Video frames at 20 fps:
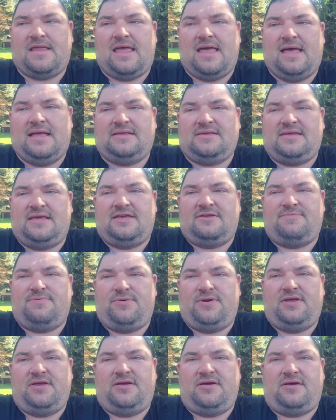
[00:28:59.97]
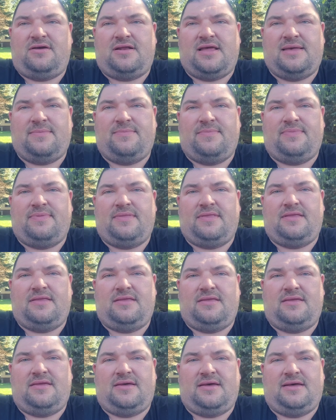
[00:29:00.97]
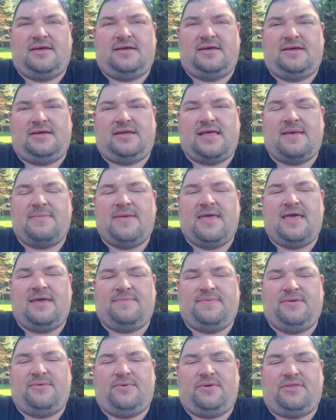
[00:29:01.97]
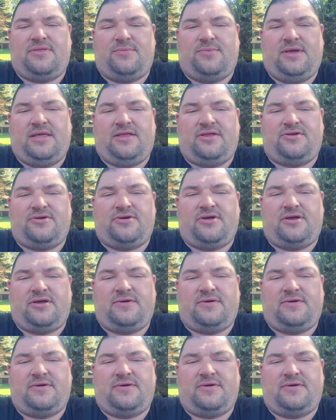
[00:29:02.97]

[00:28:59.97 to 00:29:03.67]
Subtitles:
I'd say it's pretty good. I'm happy with the way the truck